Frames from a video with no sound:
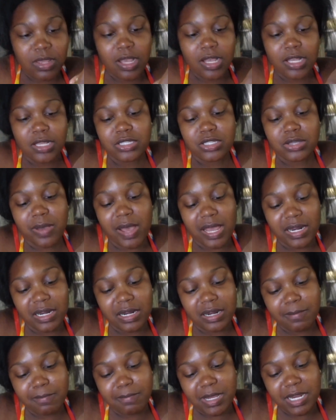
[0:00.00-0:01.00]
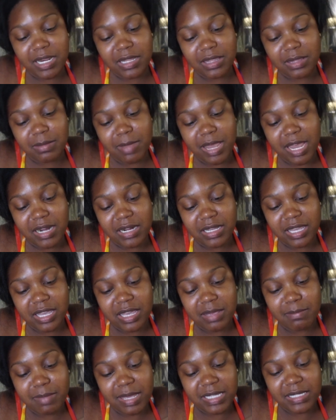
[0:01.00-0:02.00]
So I ended up meeting the band
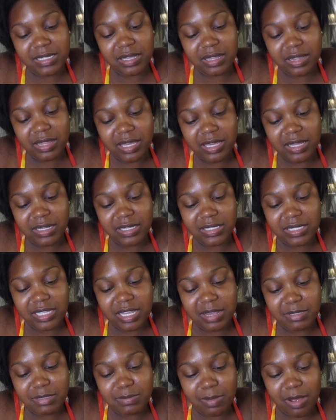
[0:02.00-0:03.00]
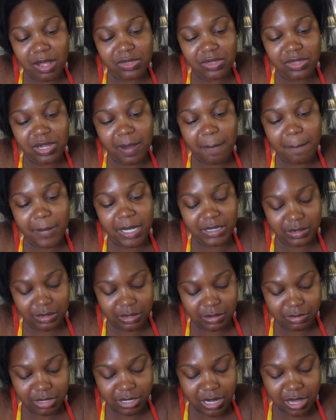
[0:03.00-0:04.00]
again, basically in the same spot that I met
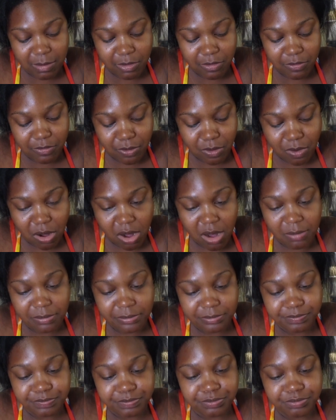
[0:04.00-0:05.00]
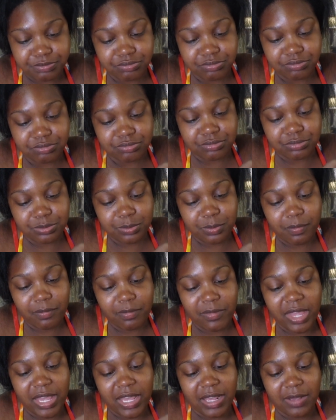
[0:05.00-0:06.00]
them the day before,
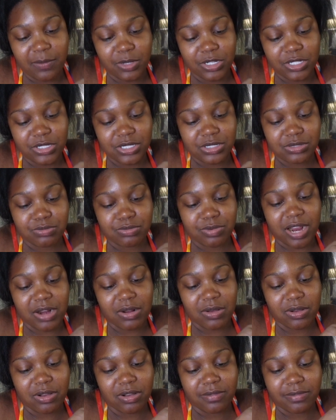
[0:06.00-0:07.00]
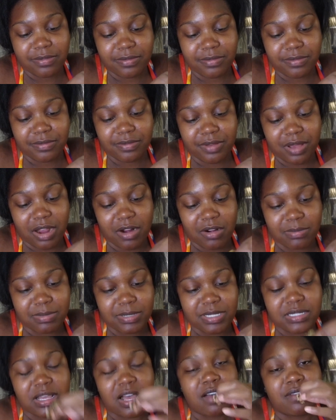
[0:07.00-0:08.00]
and which is right off our
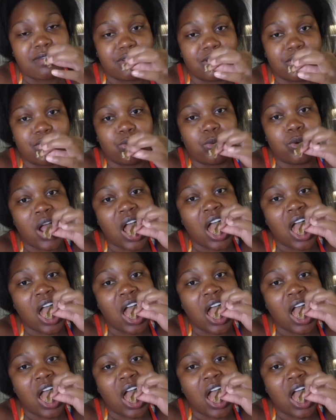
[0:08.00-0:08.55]
Pizza Avenue.